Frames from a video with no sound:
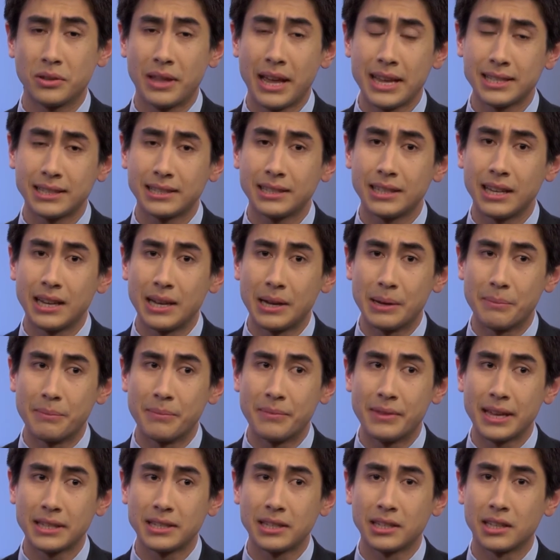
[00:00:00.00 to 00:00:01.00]
that's
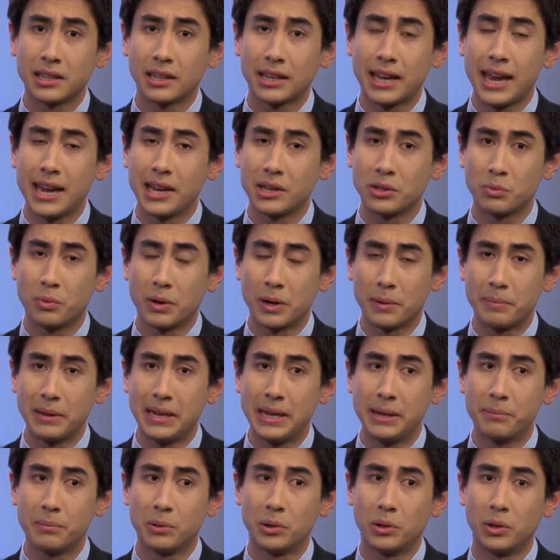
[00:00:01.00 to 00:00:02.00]
a case where
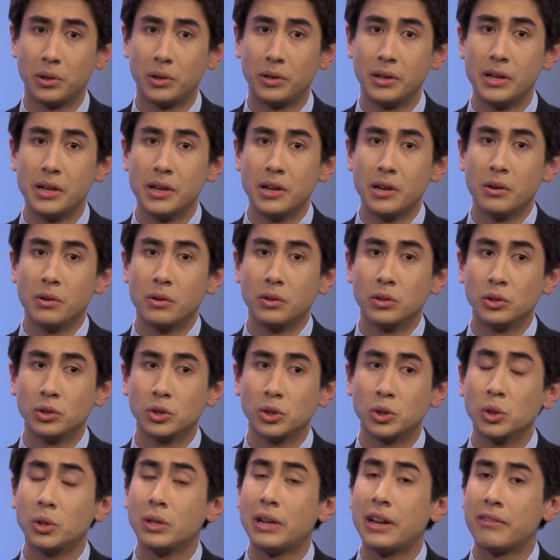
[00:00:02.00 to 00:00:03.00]
people
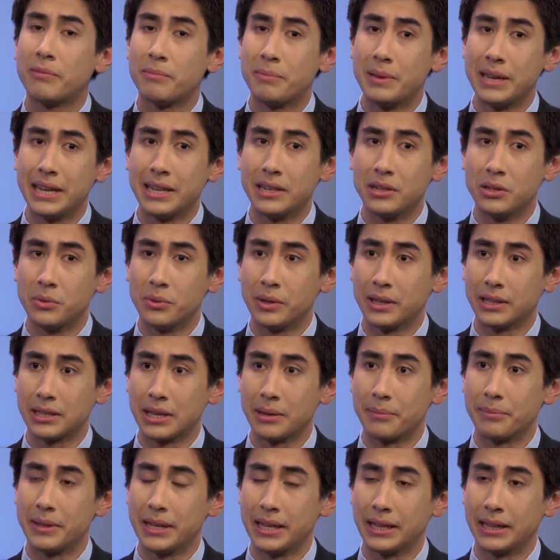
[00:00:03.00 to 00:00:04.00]
should have been doing
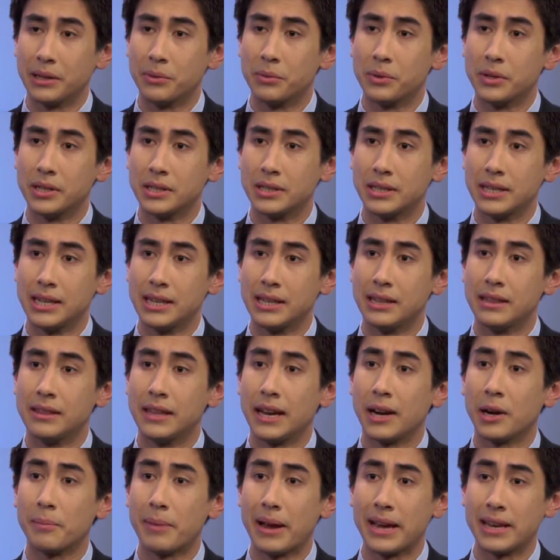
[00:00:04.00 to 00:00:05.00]
something that was in
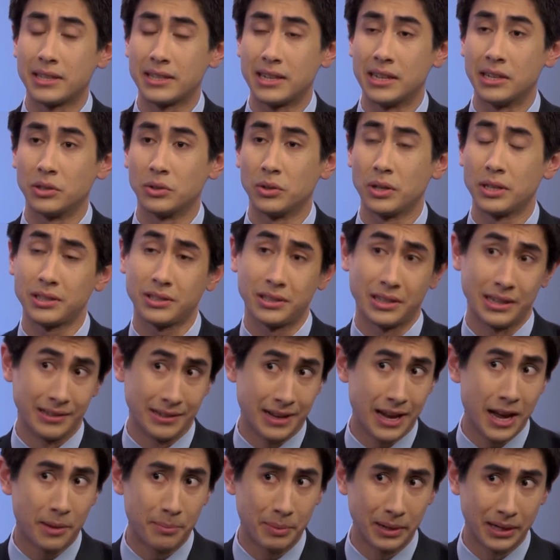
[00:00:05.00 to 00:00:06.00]
their best interest and
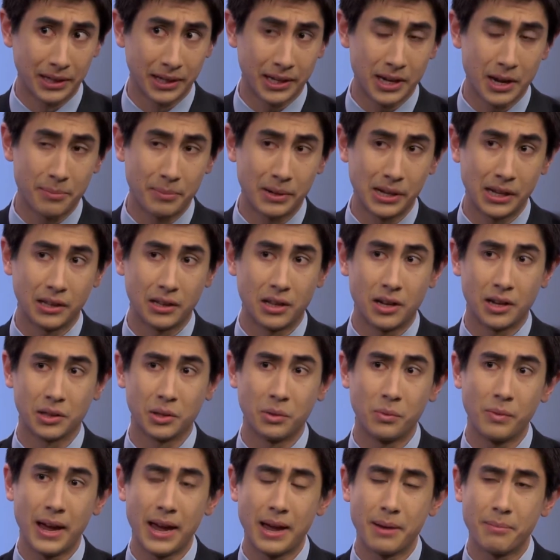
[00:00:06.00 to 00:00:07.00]
helping the company along the
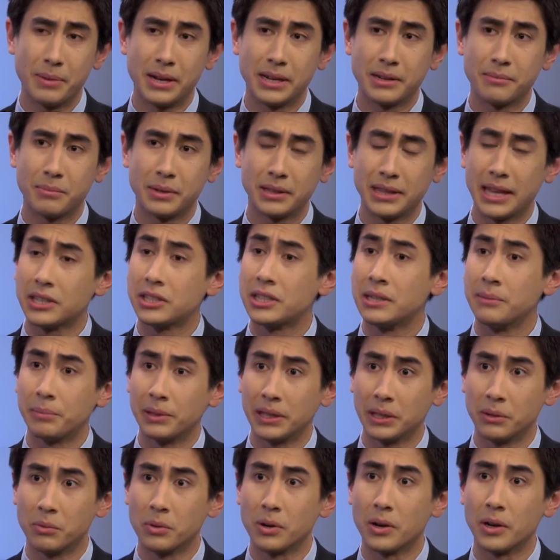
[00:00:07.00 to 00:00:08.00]
way, but they
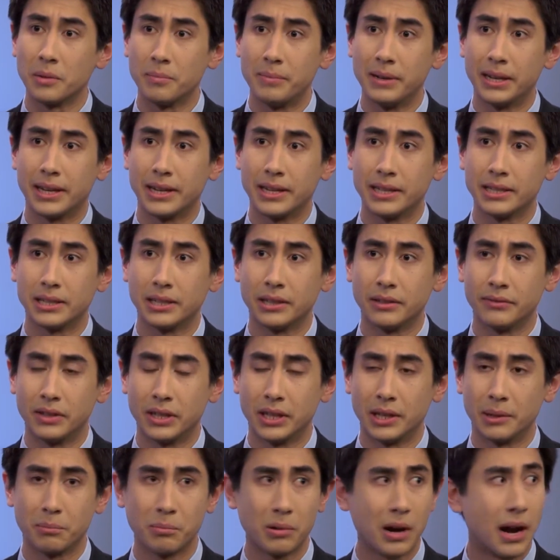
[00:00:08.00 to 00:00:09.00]
simply weren't because of
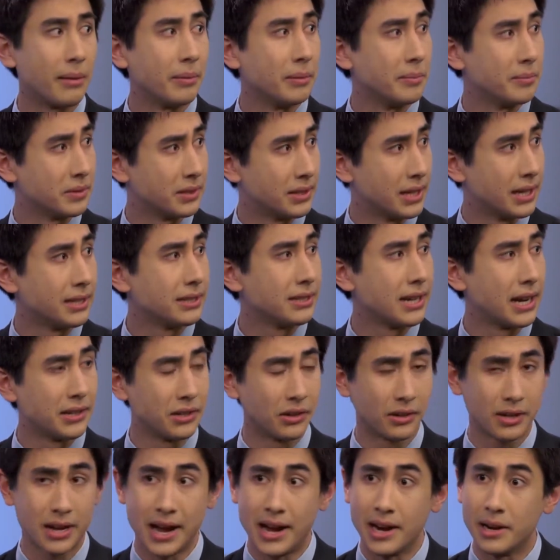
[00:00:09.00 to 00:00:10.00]
the problems that
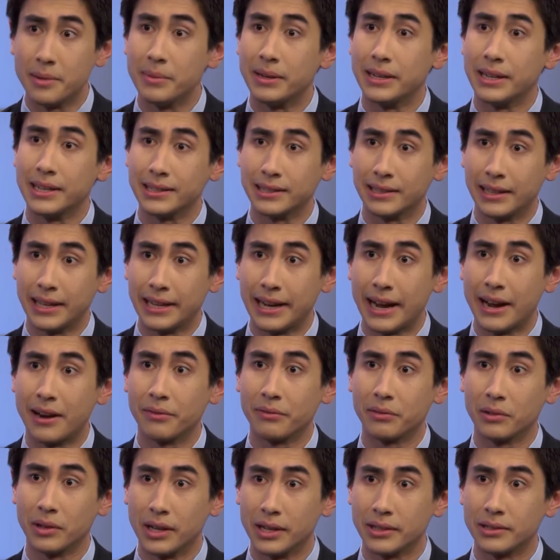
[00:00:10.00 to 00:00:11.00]
Daniel Kahneman has laid out
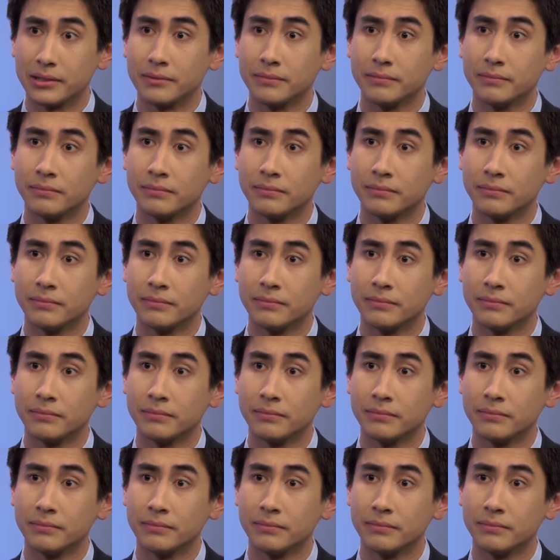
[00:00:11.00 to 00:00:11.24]
for us.